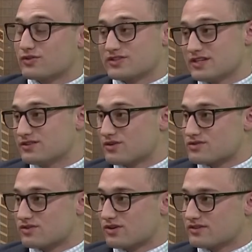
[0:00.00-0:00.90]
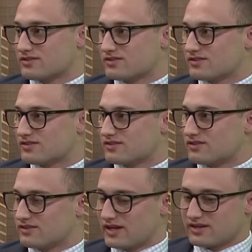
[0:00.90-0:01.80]
critiqued those looks,
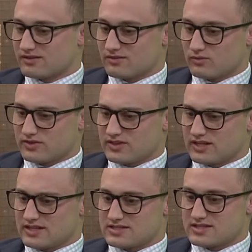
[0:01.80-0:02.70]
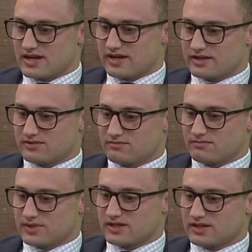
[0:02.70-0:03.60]
like with the inside
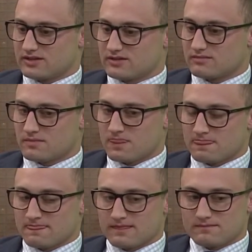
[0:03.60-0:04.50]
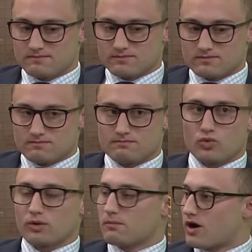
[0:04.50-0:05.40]
being
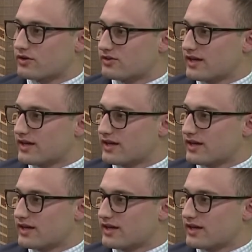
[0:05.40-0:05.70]
more modern, the